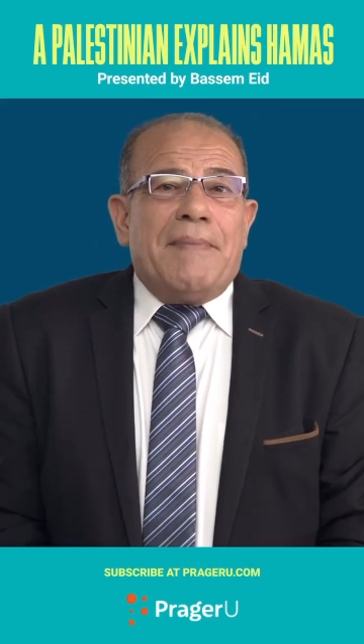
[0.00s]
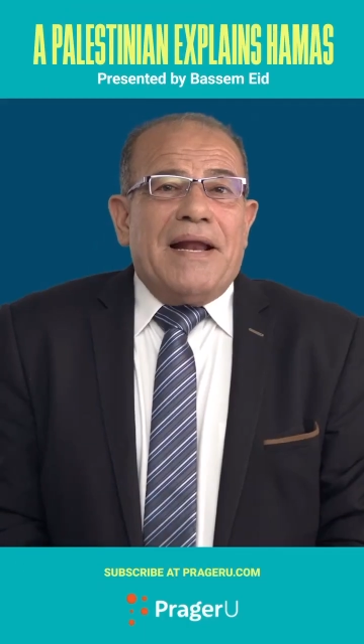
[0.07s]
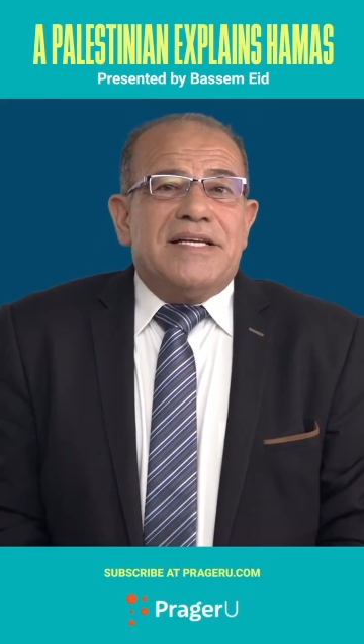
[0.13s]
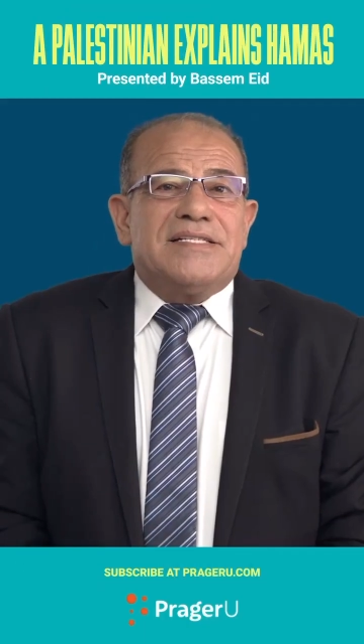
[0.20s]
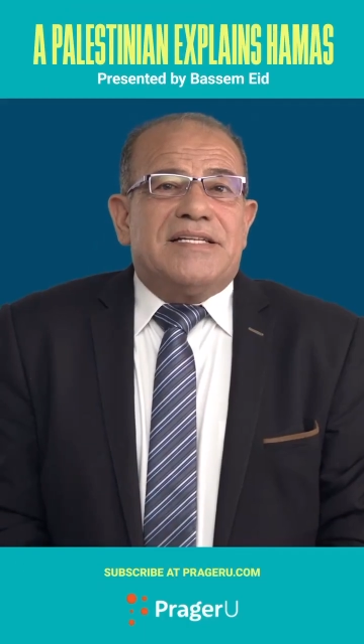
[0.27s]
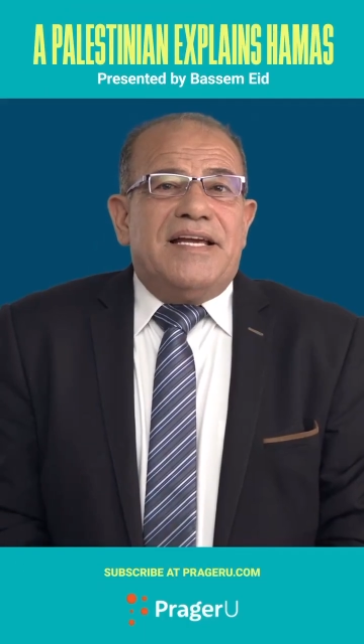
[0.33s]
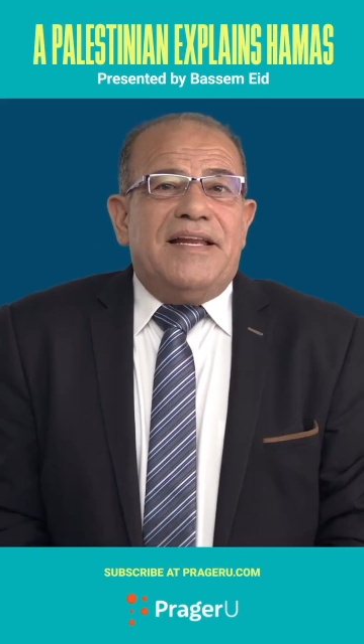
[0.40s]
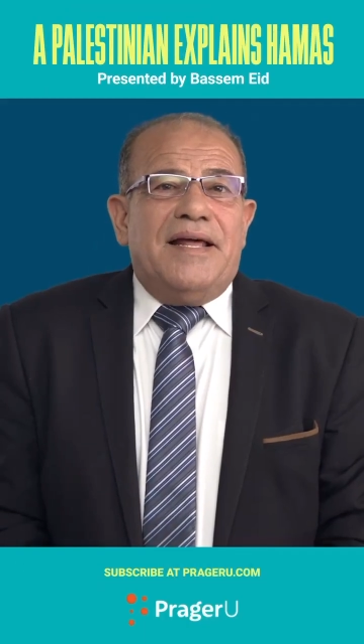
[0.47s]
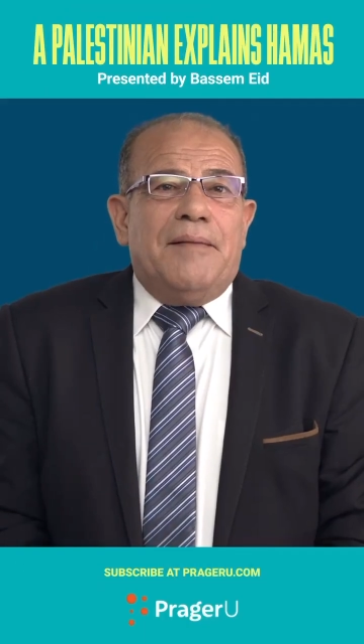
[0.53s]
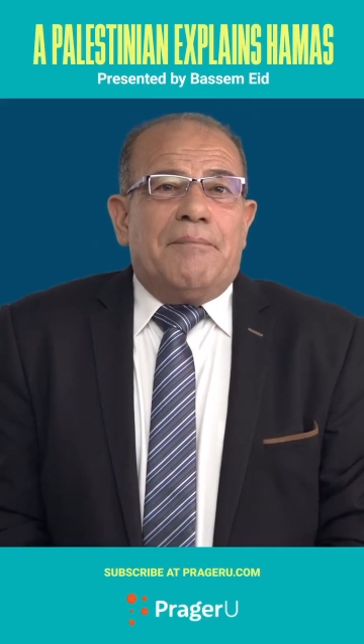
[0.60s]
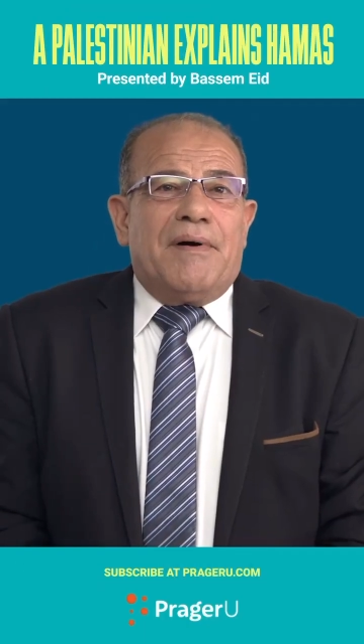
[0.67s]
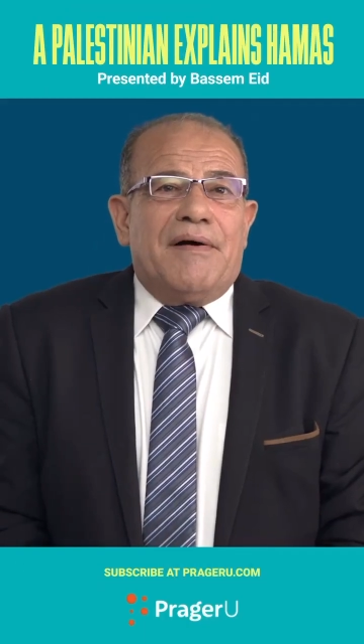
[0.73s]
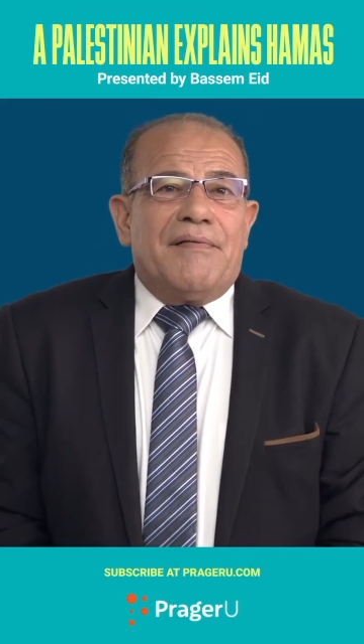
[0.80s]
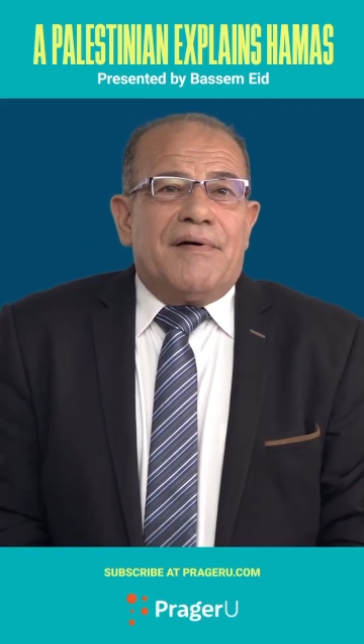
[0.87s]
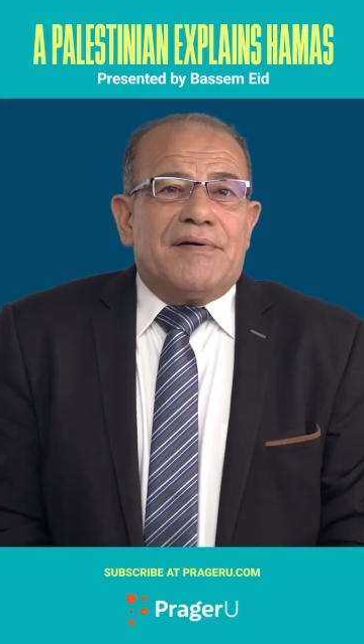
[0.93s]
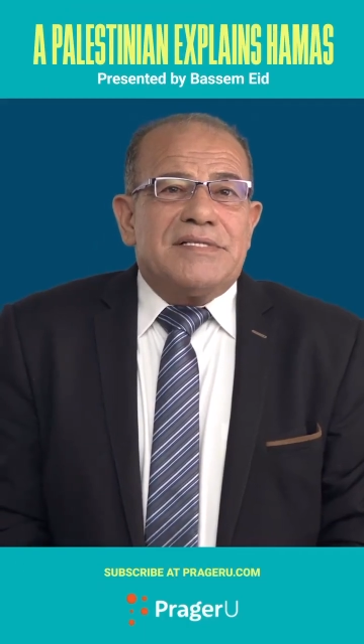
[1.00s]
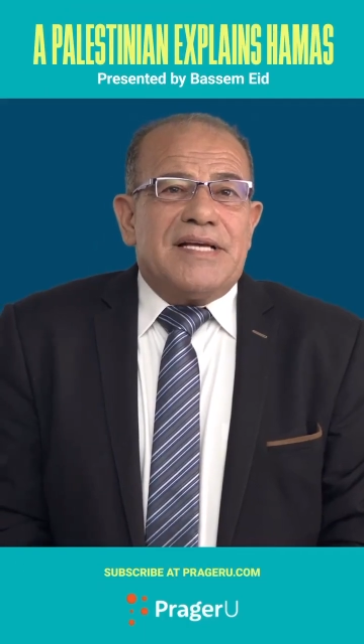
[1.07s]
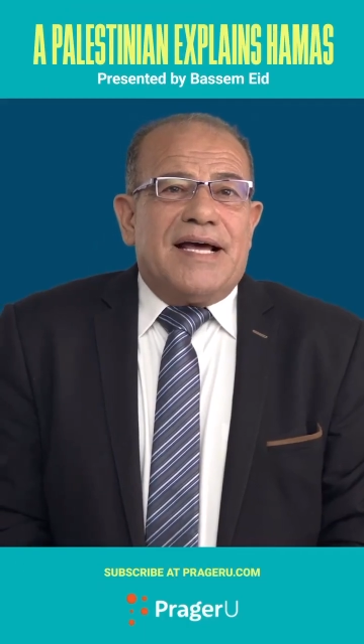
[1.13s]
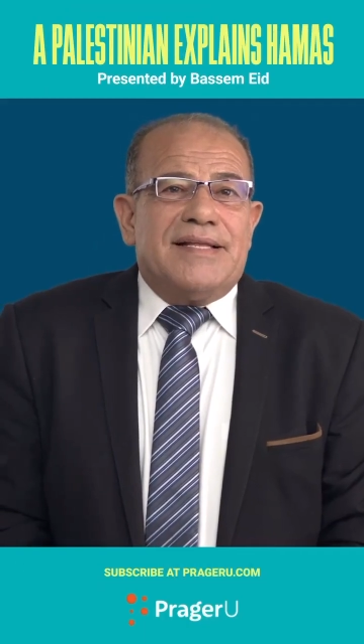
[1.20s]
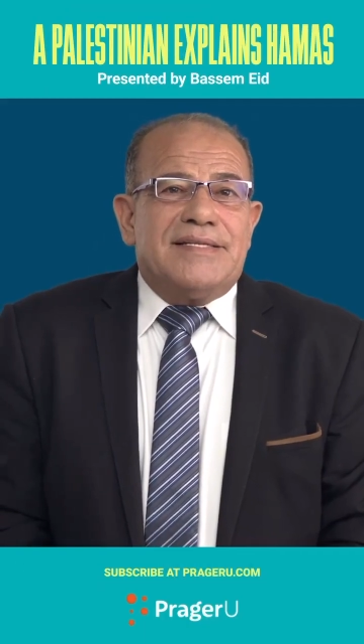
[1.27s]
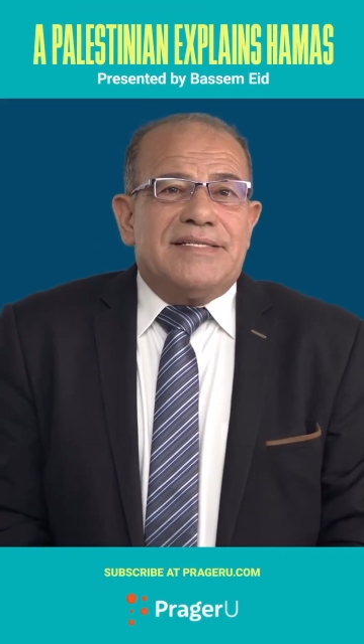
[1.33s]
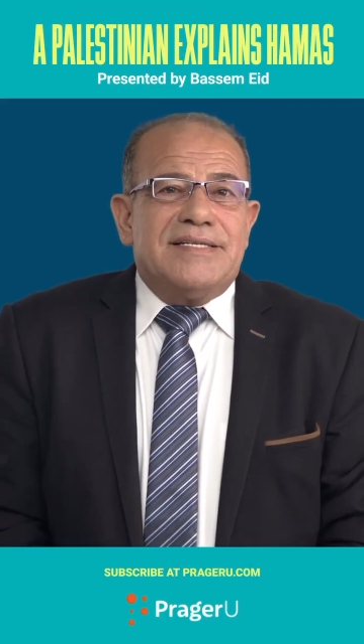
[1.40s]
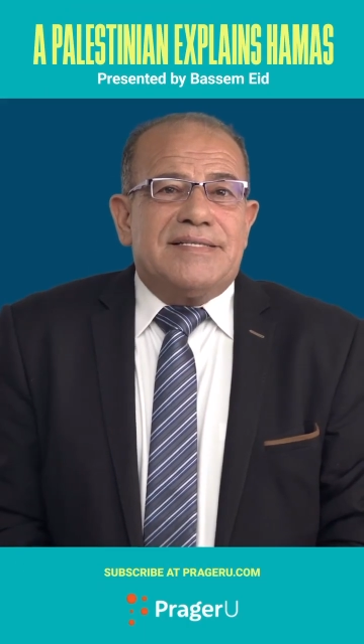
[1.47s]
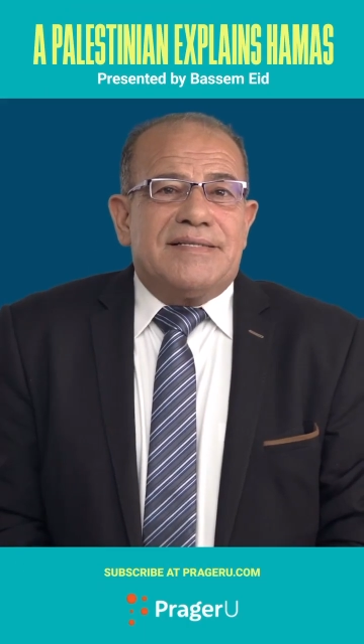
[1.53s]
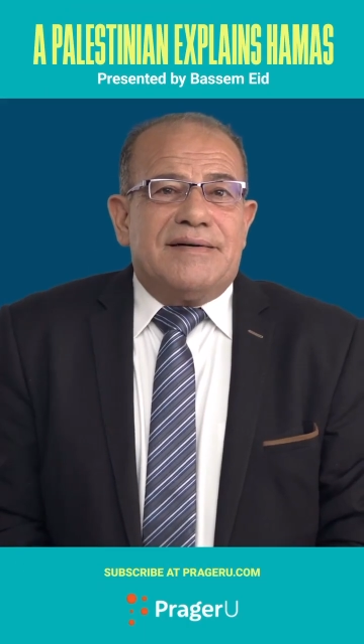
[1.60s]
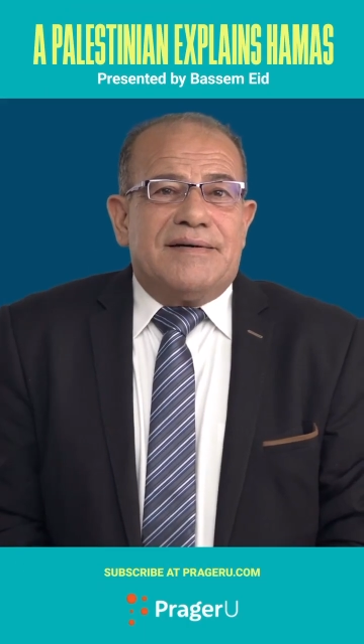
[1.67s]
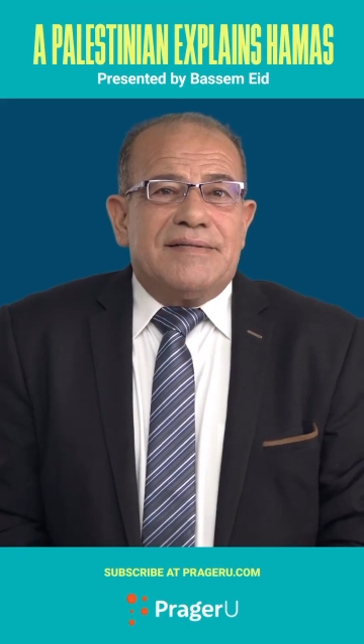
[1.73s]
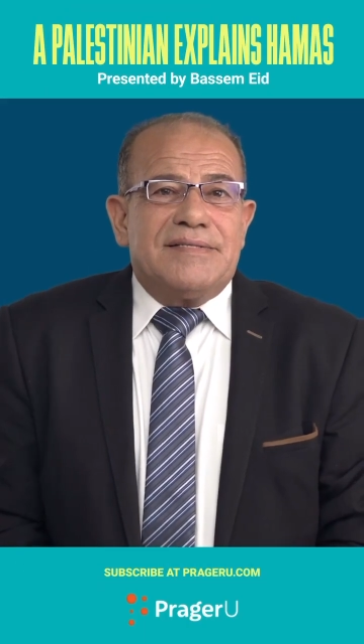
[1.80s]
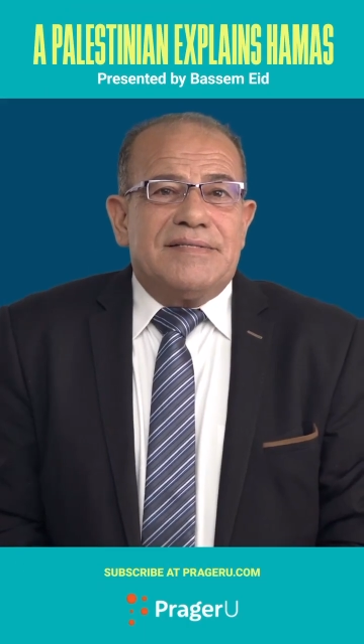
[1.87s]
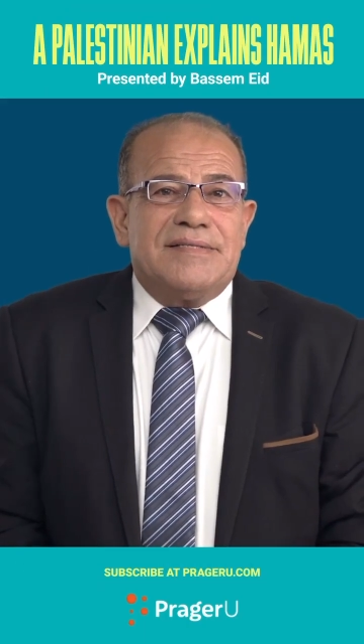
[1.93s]
Palestinian brothers and
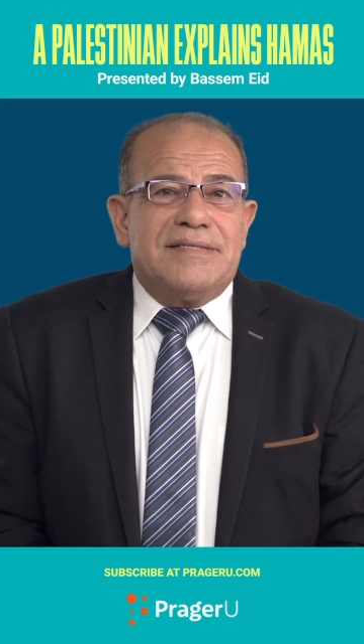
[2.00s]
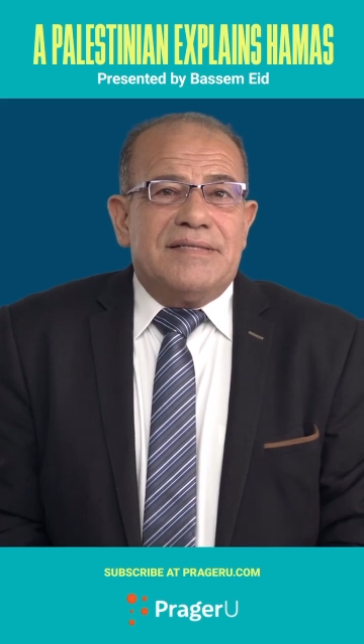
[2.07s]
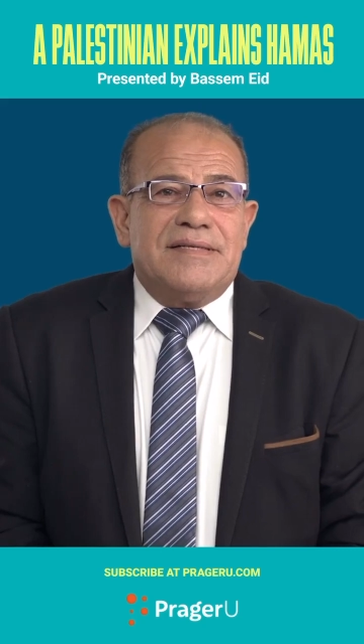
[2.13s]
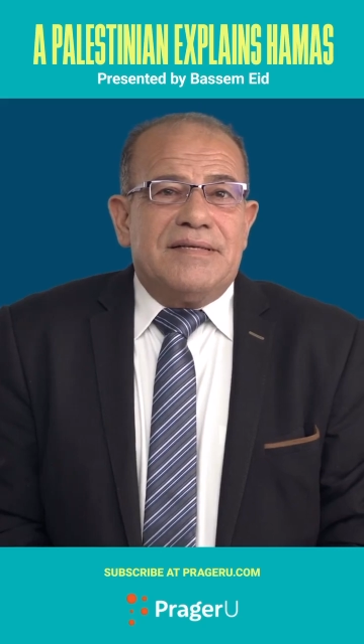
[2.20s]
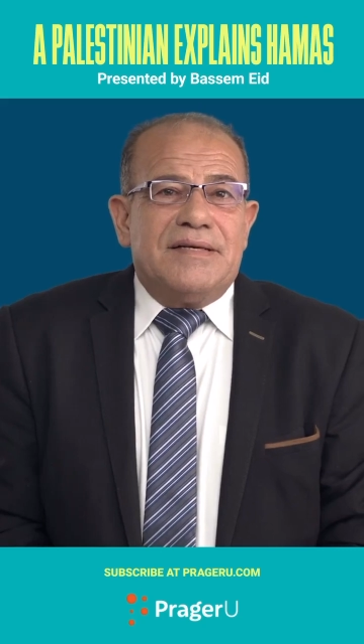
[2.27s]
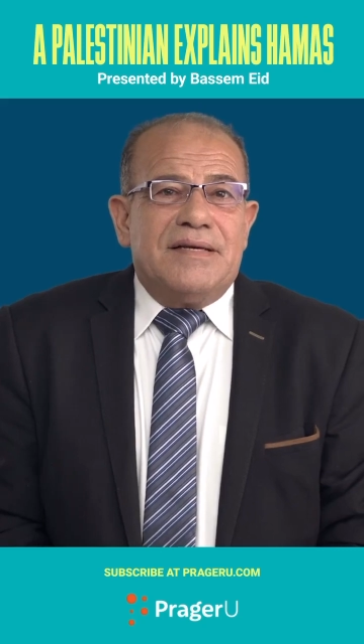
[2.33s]
sisters,